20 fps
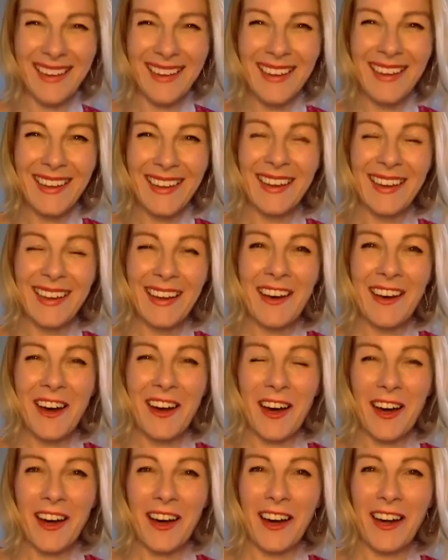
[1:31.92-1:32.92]

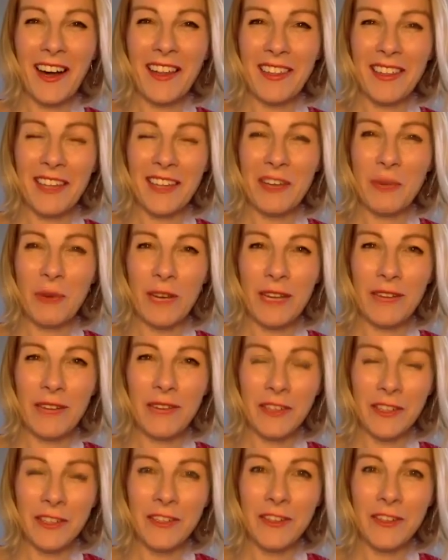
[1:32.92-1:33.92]
I think whatever
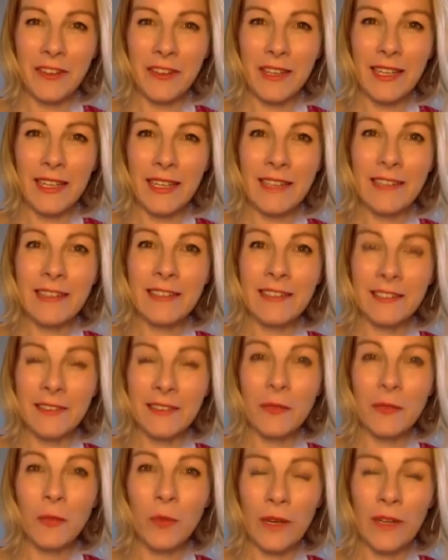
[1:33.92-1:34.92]
you don't heal
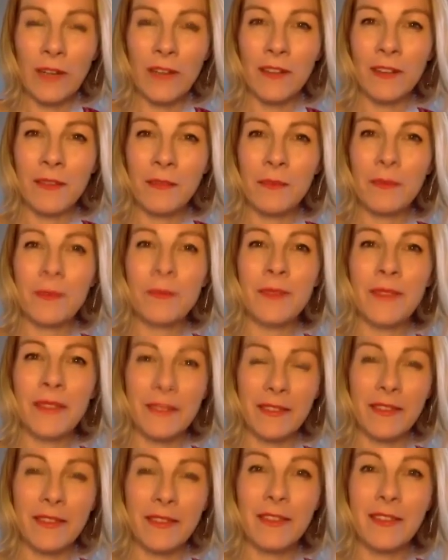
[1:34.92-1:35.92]
will,
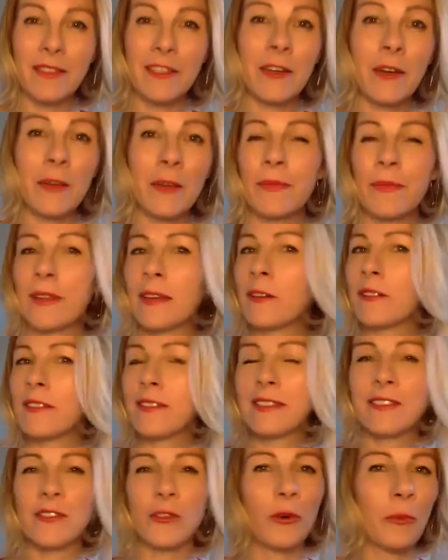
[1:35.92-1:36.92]
because
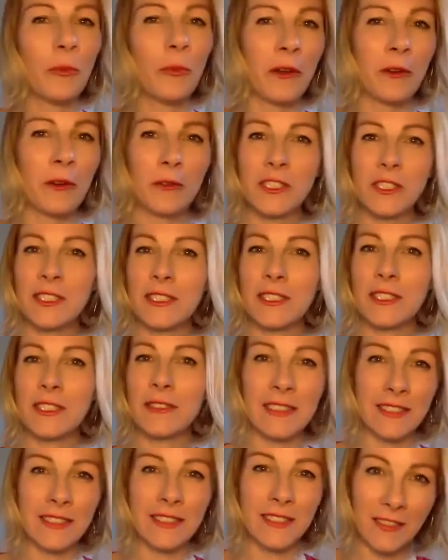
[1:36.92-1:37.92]
this hormonal
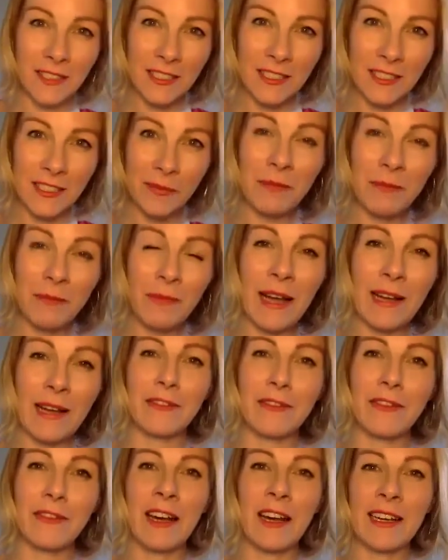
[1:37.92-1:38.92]
shift, it does just put a
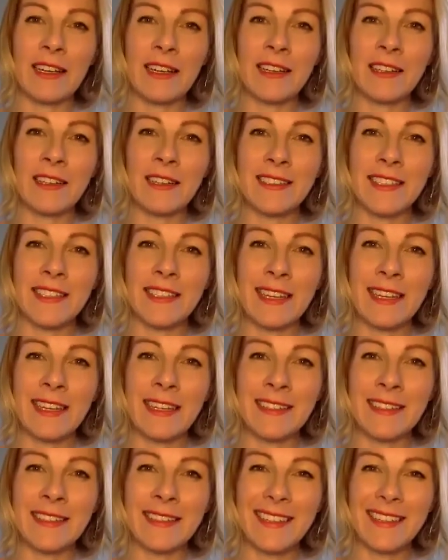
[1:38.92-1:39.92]
magnifying glass.
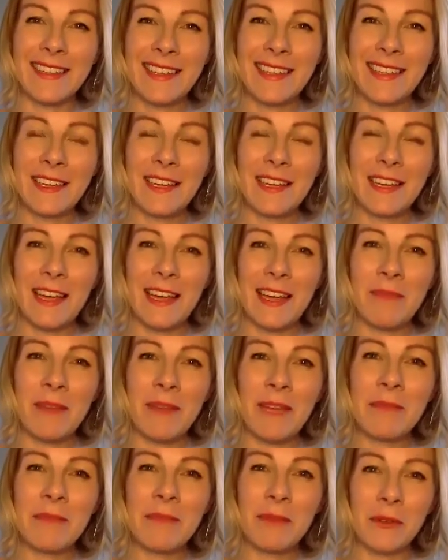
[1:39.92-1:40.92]
And
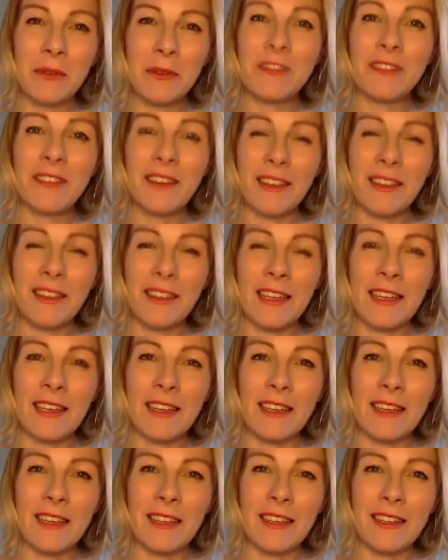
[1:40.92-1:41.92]
menopause, I
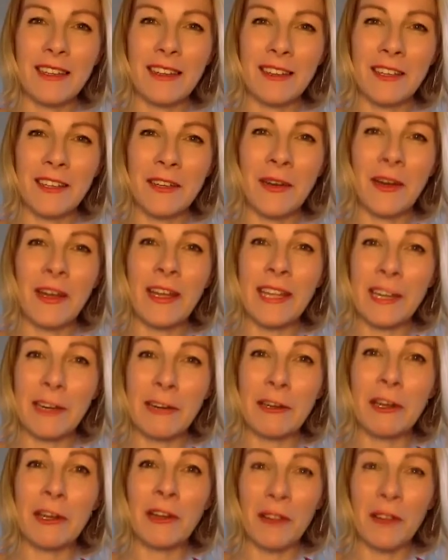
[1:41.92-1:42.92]
think, I hear a
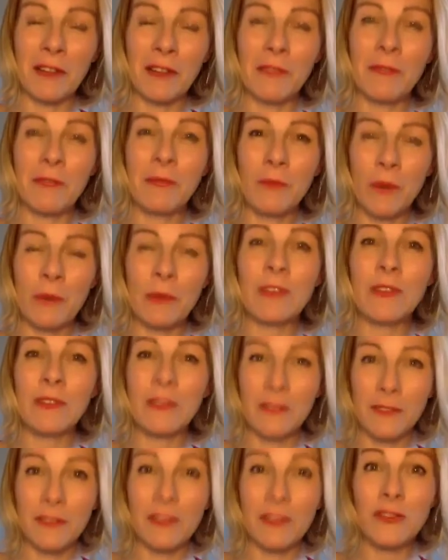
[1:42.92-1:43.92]
lot of women
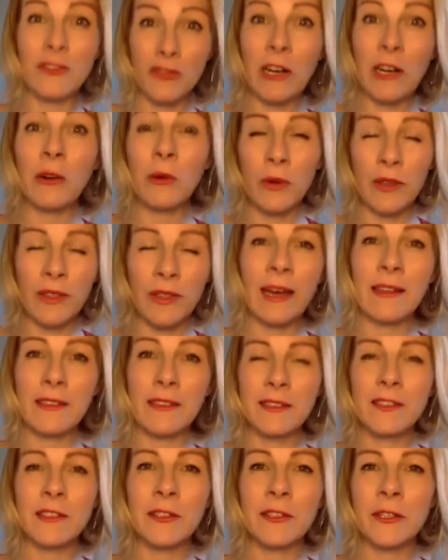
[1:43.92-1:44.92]
struggle with that
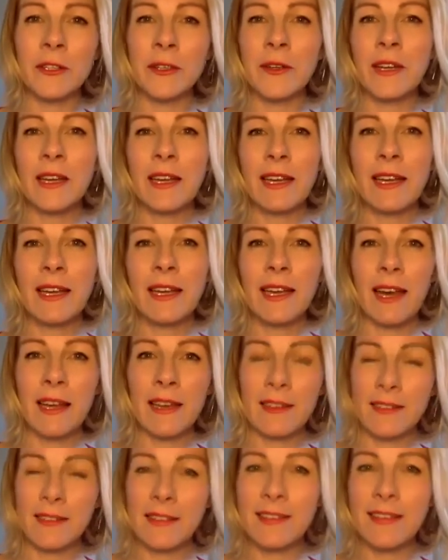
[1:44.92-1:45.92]
too. And
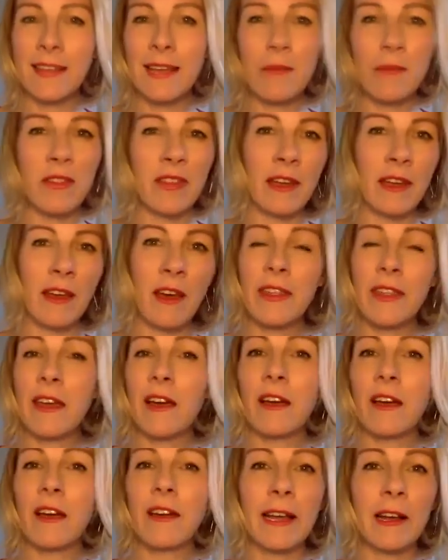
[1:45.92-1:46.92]
it's the same thing. I think
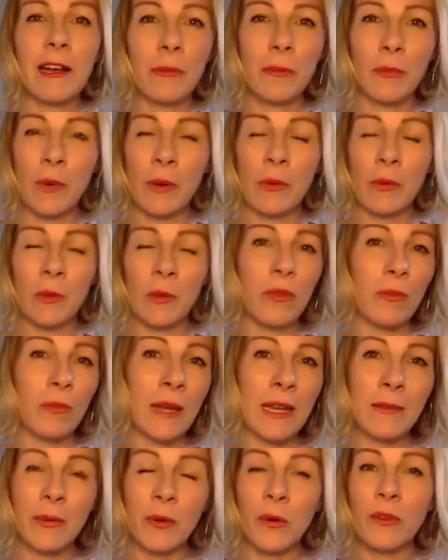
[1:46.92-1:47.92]
I could help women with
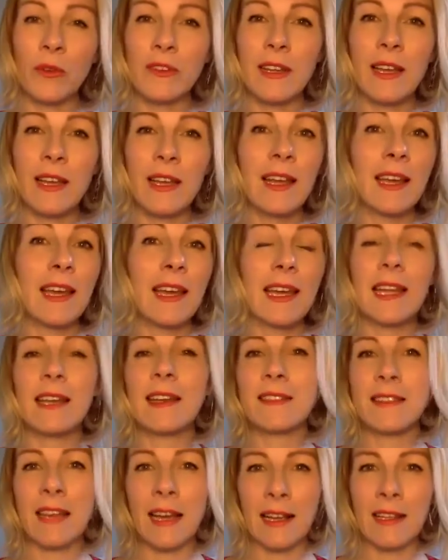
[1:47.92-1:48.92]
menopause in
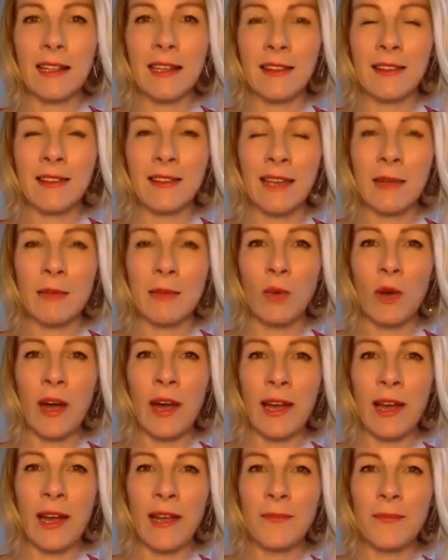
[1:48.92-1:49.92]
exactly the same way.